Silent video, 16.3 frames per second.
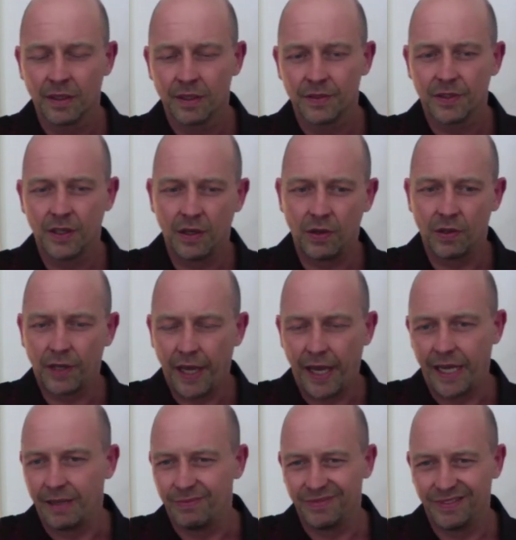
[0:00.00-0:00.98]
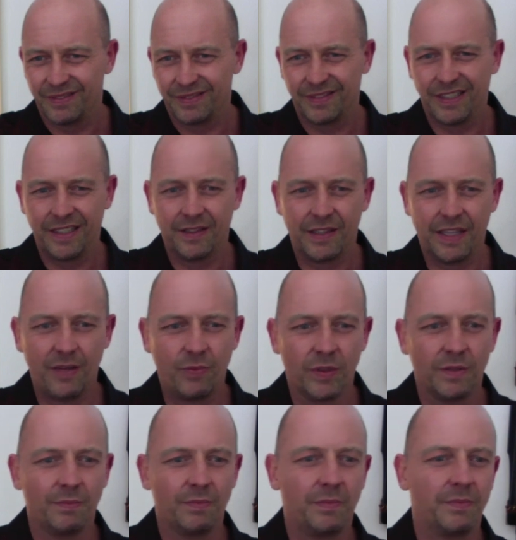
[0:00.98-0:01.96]
So, okay, that
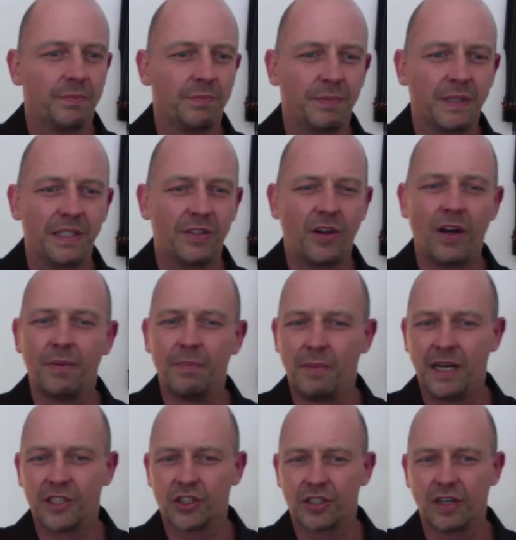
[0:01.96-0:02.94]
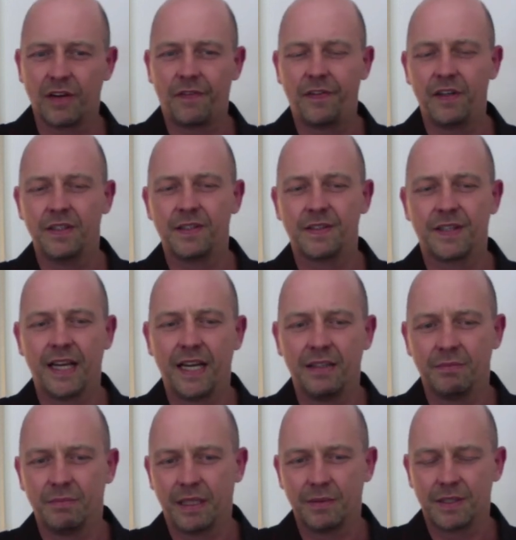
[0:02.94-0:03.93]
will be not much difference
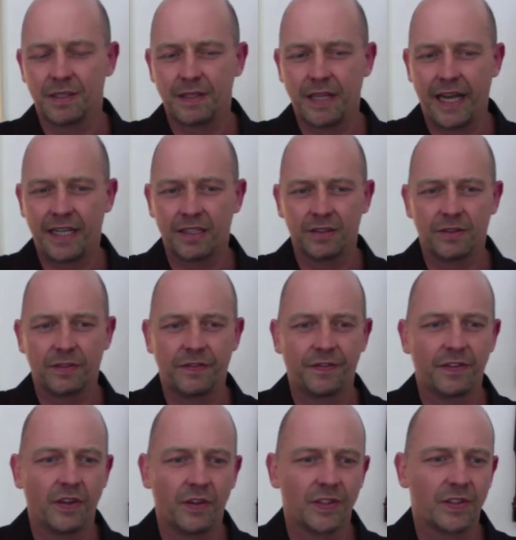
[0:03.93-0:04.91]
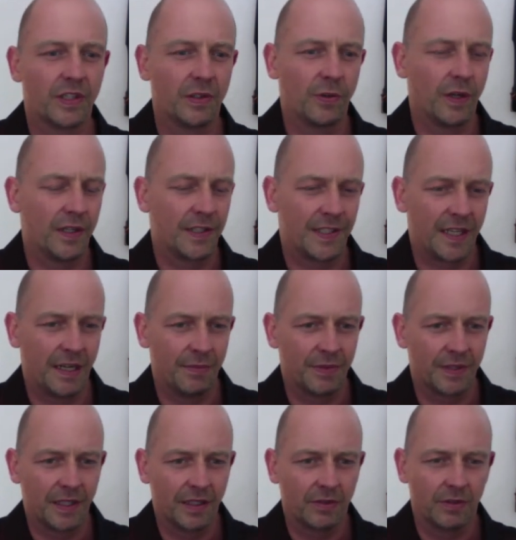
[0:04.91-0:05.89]
then, maybe a second or so or
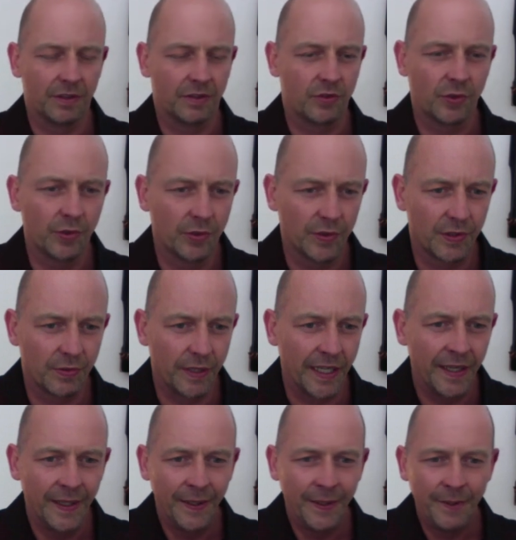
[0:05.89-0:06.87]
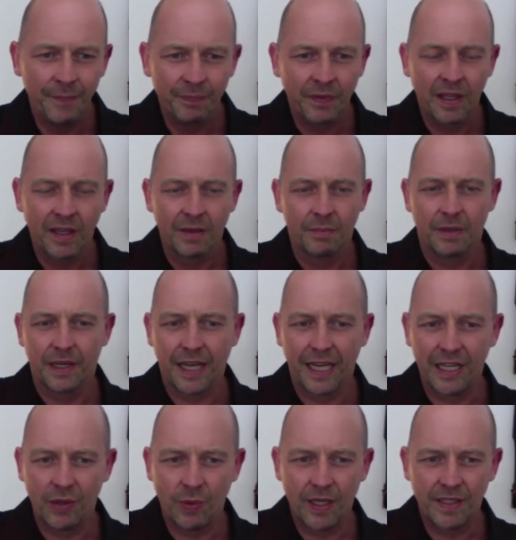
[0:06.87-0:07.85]
something, or 2, 3. But
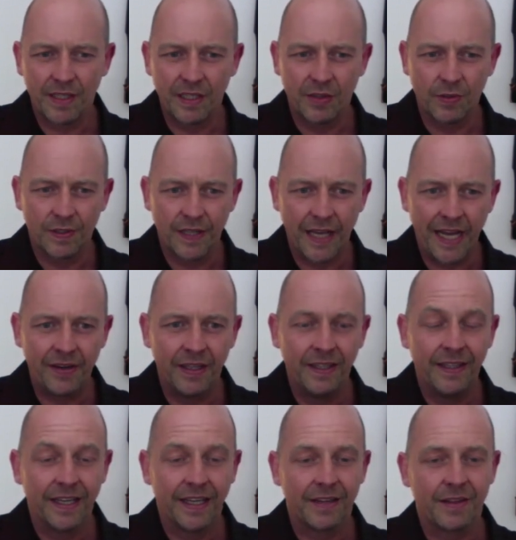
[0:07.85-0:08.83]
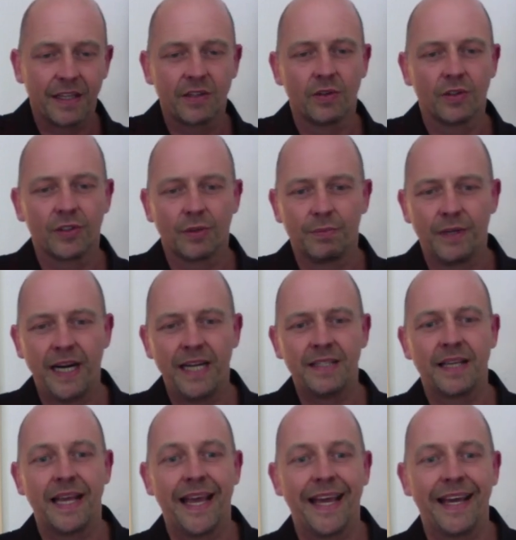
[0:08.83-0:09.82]
anyways, he used that, and then you hold your
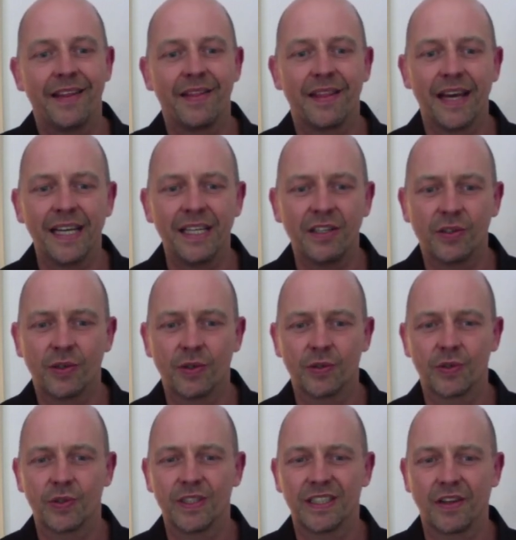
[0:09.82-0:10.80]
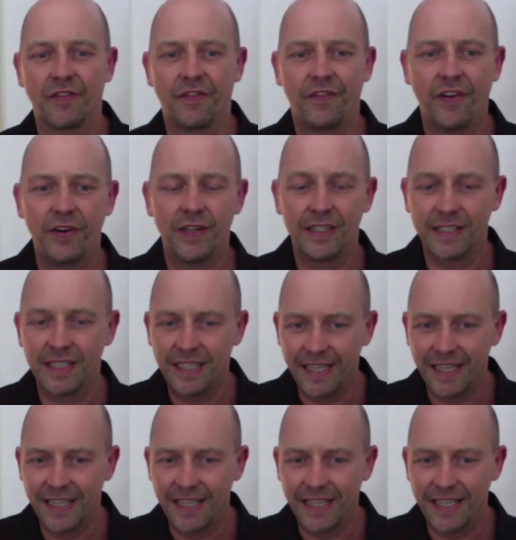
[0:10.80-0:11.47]
breath, and then you go to the first, and he